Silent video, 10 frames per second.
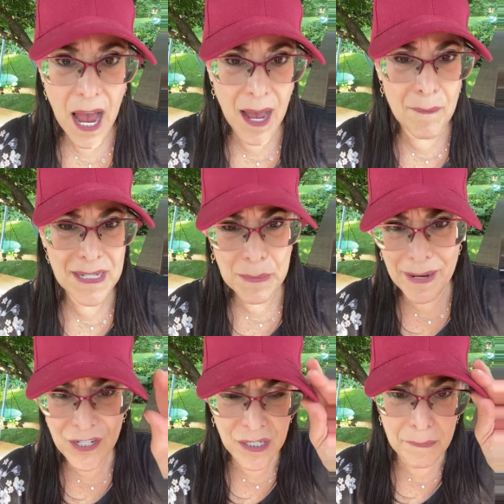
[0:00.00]

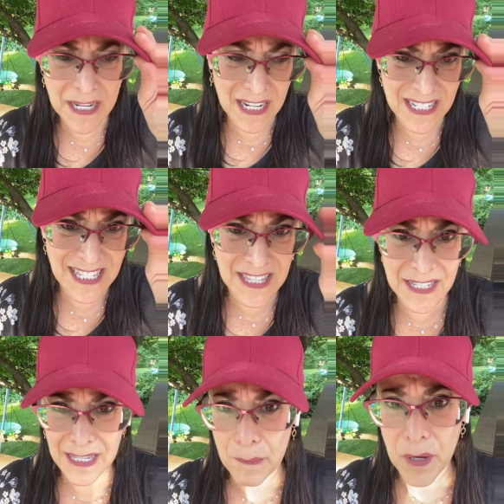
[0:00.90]
especially because the
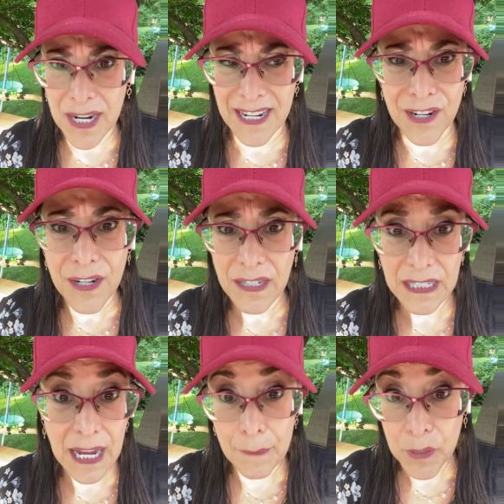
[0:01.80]
summer here,
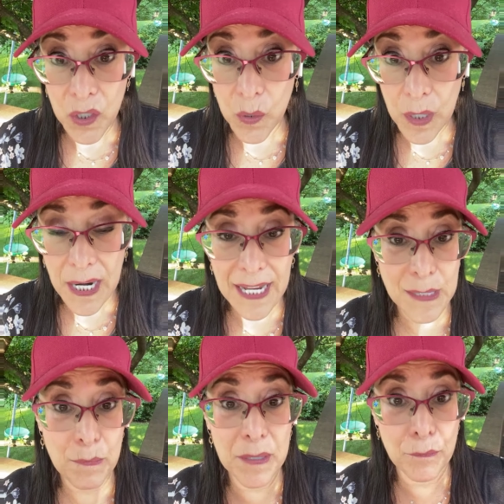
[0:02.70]
I'm in New York,
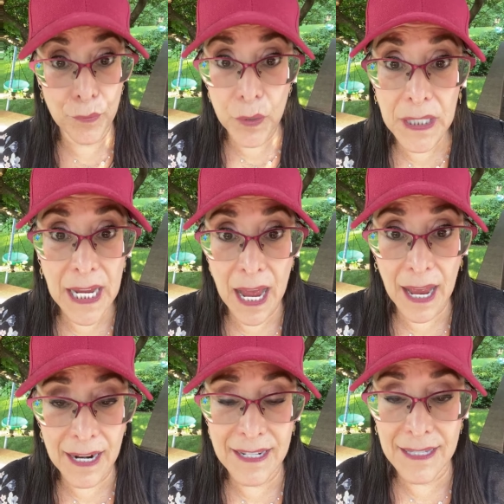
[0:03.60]
has been brutally
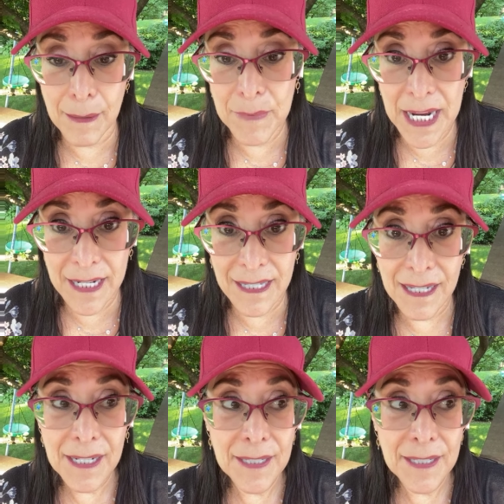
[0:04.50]
hot some days.